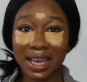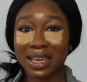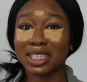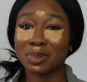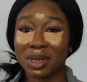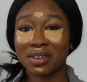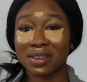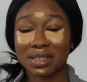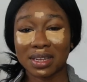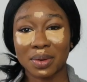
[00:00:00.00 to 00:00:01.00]

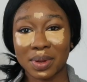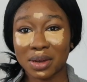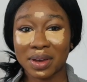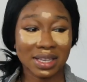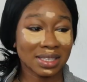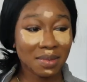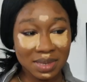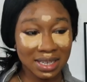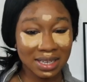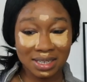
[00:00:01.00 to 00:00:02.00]
experience. Like, when I got
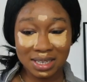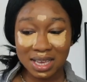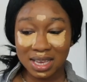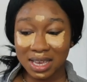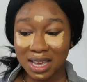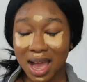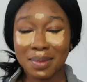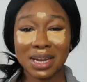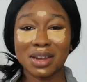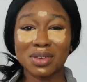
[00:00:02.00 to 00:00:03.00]
accepted, I
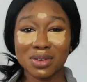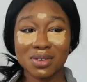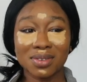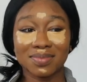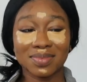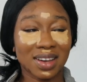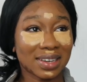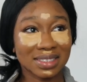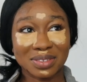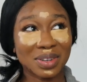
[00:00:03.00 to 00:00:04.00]
mean, I knew, no, I
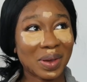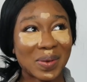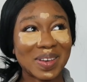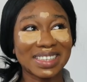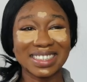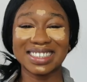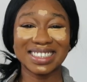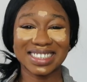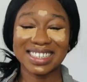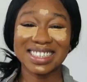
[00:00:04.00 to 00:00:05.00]
did not know.
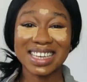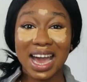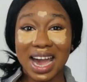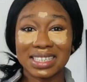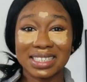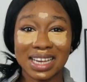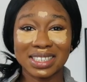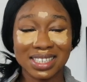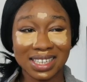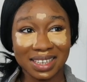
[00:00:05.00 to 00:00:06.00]
I didn't
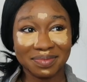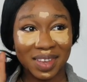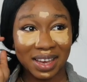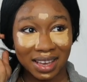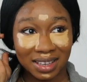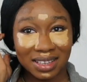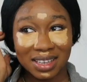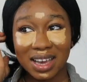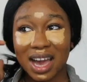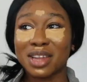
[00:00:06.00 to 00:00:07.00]
actually, okay,
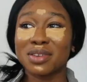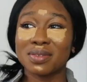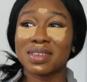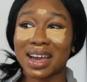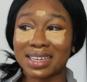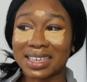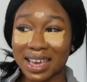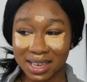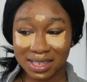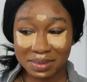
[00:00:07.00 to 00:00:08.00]
I knew that I'd
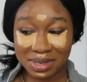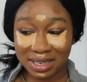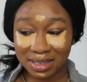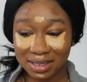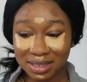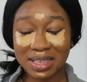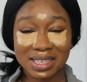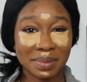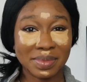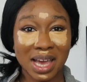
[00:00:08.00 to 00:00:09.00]
get accepted, but at the
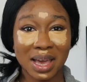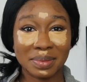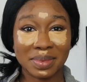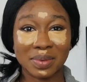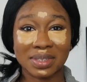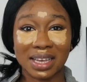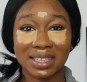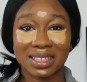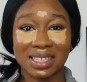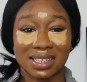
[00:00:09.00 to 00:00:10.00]
same time there was
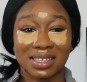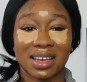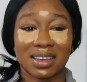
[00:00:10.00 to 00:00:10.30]
like this